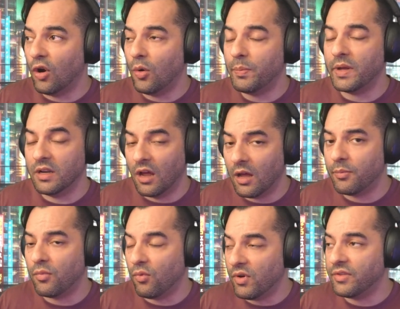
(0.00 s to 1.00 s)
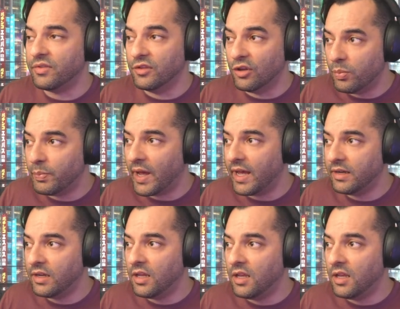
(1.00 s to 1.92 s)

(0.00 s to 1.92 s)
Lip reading: open up with Notepad.